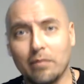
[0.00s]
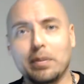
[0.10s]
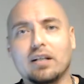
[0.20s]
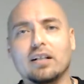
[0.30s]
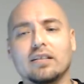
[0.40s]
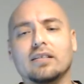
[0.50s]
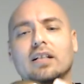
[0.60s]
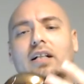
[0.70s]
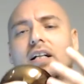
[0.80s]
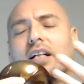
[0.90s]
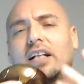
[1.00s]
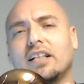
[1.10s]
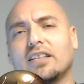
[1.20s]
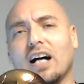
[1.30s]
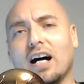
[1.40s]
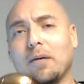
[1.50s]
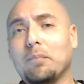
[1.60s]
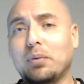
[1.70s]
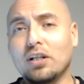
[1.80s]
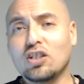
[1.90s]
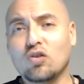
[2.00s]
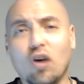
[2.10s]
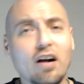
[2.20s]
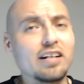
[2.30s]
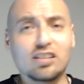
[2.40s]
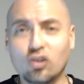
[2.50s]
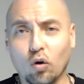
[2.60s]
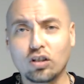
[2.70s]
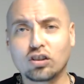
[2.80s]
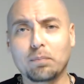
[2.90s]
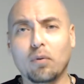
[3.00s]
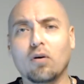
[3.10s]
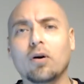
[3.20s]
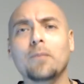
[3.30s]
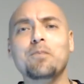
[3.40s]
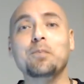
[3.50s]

Because it's pretty strong, it's noticeable,